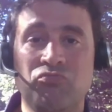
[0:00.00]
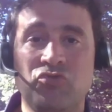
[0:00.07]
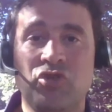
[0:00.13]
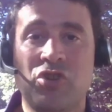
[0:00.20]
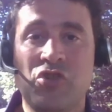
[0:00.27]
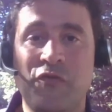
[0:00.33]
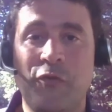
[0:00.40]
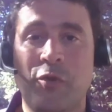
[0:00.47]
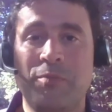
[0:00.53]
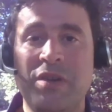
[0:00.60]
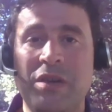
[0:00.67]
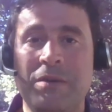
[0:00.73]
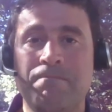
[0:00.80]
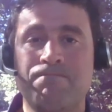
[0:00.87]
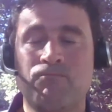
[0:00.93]
just for
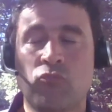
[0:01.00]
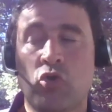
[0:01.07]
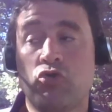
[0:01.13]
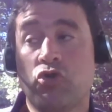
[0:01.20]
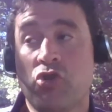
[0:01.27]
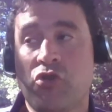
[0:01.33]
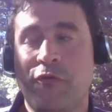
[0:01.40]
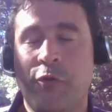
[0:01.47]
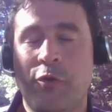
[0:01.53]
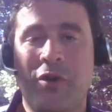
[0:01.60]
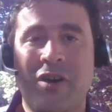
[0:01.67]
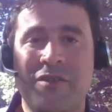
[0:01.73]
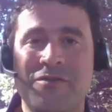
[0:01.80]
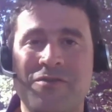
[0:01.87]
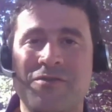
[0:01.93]
me or just for
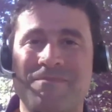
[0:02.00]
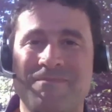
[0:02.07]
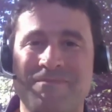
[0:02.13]
us.